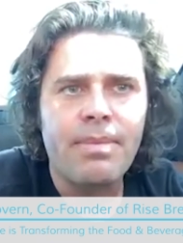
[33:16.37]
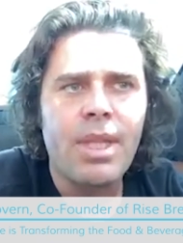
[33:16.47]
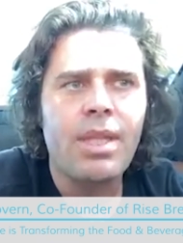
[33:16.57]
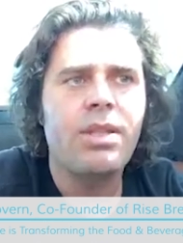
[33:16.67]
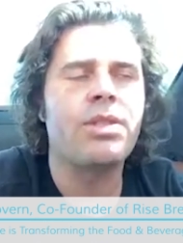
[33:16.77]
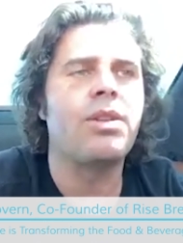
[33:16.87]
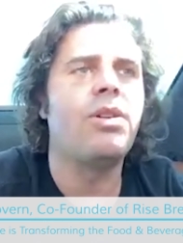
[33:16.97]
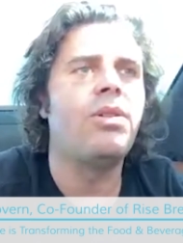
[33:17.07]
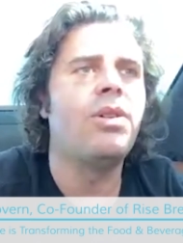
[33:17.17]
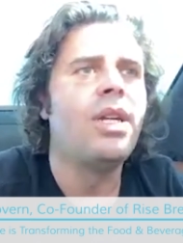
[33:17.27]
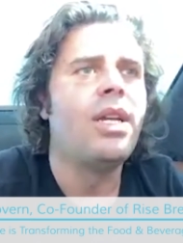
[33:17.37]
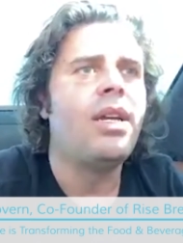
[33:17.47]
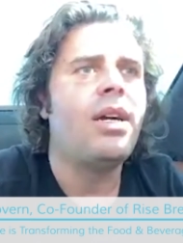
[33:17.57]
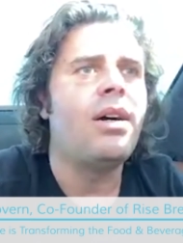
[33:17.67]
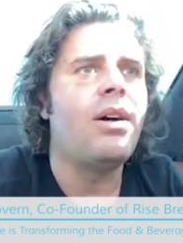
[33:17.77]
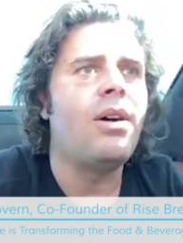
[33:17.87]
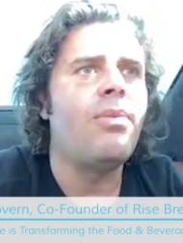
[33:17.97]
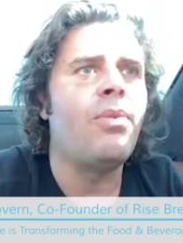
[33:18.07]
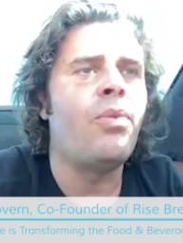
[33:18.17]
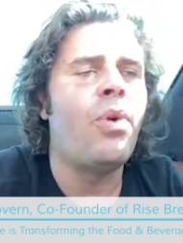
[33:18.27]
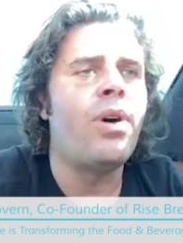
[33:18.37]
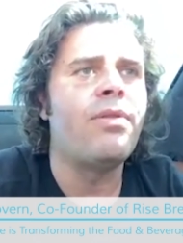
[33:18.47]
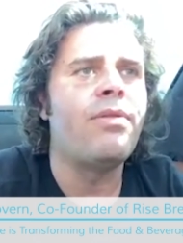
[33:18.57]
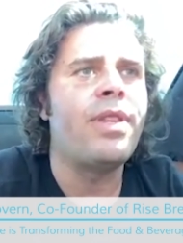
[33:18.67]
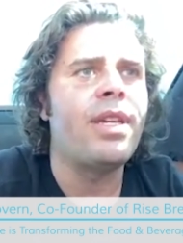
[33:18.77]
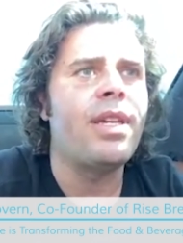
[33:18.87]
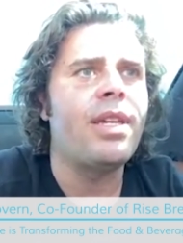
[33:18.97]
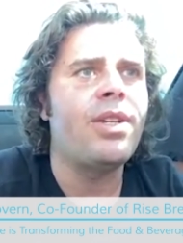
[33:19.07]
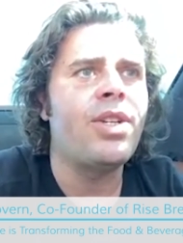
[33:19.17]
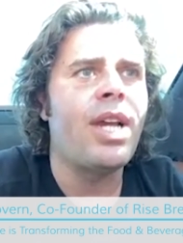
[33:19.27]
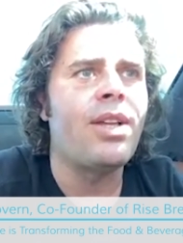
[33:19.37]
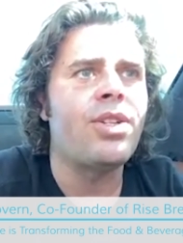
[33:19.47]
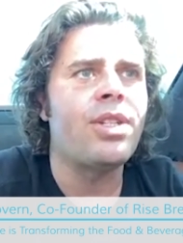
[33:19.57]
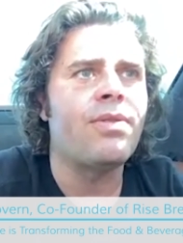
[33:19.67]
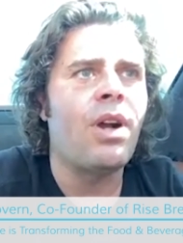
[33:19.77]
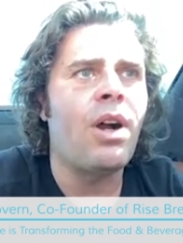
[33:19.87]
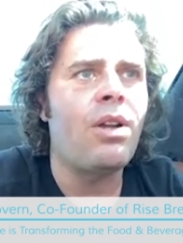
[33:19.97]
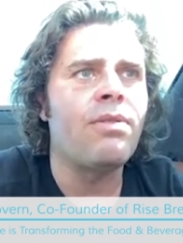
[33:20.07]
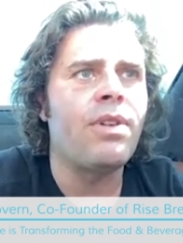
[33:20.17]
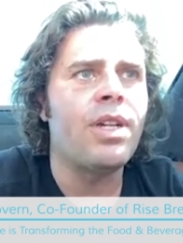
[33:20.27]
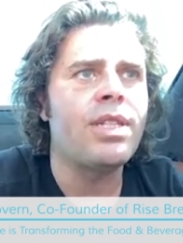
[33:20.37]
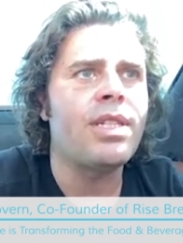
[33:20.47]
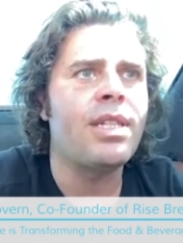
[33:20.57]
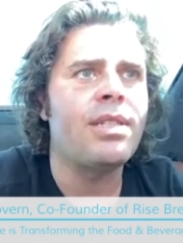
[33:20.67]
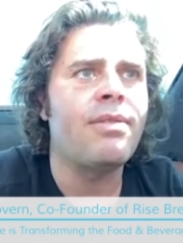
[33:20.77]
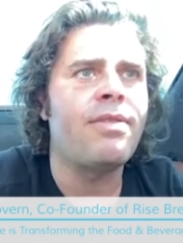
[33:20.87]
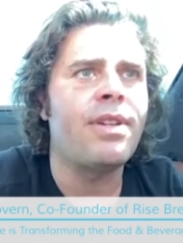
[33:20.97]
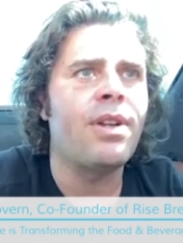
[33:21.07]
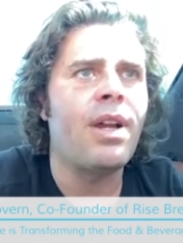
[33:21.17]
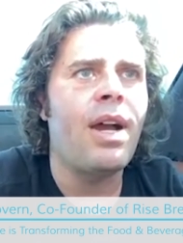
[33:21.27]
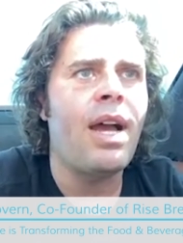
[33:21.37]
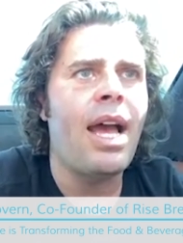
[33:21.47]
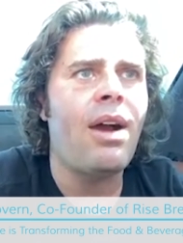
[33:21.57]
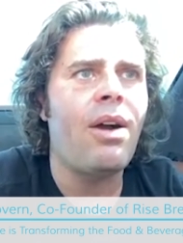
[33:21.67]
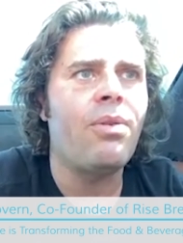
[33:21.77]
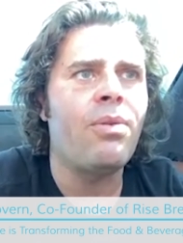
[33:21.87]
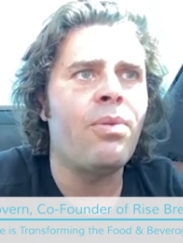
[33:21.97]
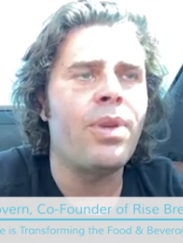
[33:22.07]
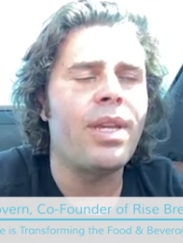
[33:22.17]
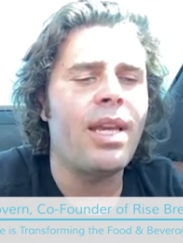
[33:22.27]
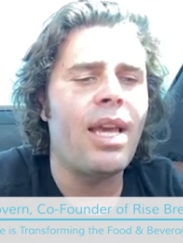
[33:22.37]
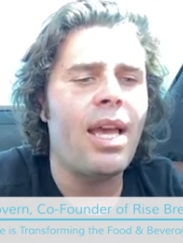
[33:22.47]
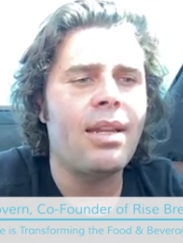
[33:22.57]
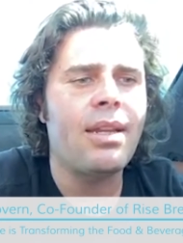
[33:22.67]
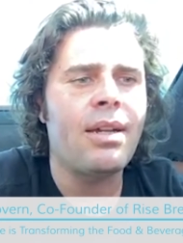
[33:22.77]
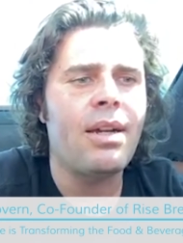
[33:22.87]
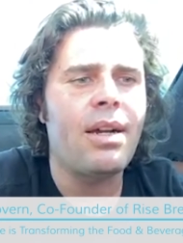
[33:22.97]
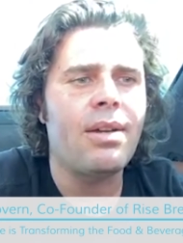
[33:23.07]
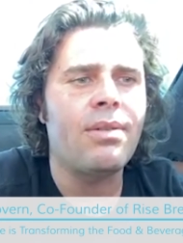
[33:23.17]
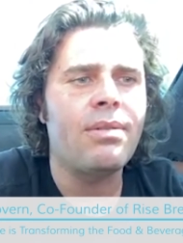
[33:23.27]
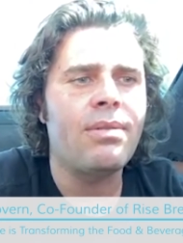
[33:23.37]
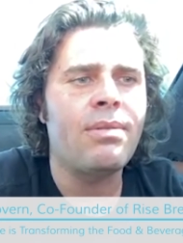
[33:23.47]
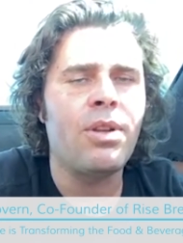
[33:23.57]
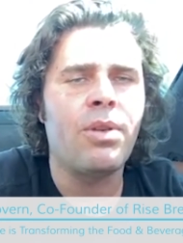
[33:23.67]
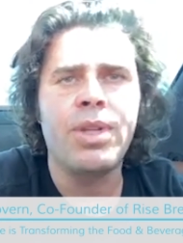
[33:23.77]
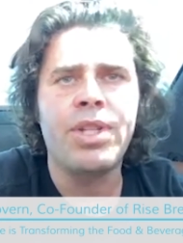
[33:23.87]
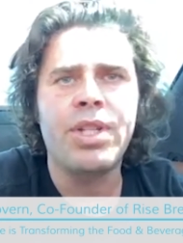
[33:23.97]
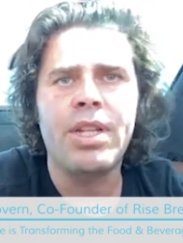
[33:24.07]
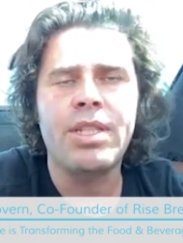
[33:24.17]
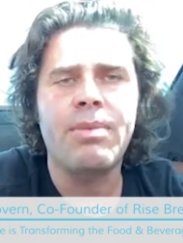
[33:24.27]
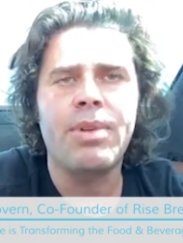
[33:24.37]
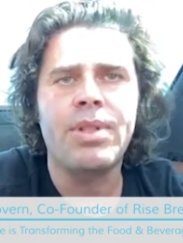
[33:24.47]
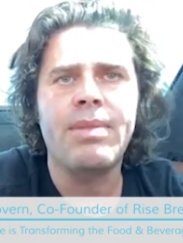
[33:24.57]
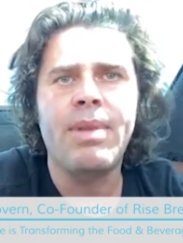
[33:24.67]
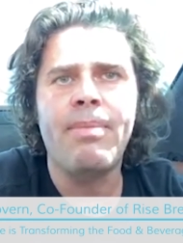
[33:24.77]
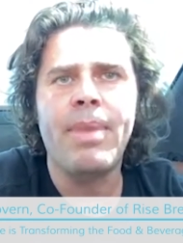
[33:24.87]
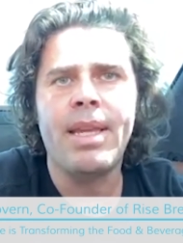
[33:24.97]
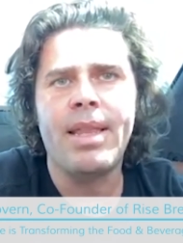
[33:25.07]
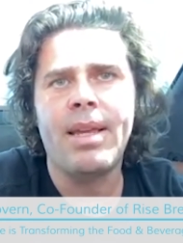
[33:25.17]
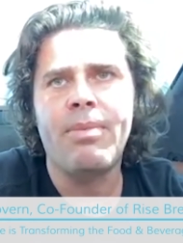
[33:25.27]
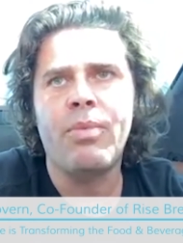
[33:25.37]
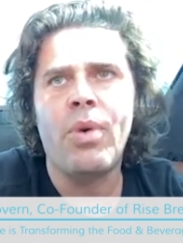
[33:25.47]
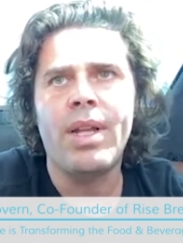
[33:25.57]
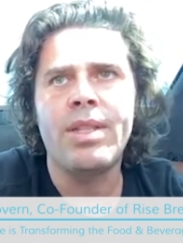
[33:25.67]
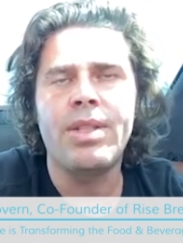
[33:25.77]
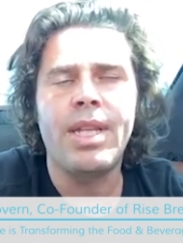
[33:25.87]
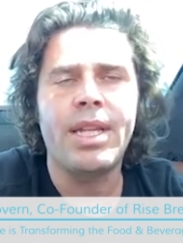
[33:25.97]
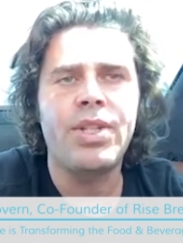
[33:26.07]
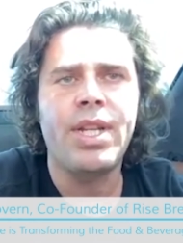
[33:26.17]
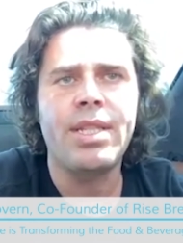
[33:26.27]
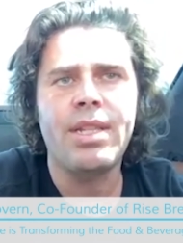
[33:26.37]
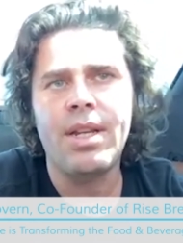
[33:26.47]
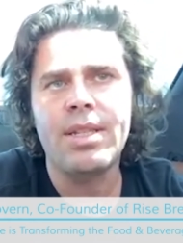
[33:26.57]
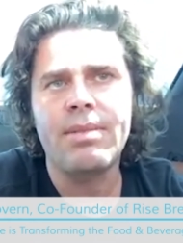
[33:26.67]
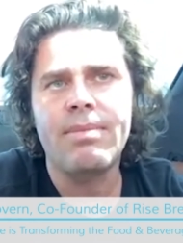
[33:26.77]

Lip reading: So one of the challenges for all of us is to figure out how we can, reach customers and make them want to take a chance on us.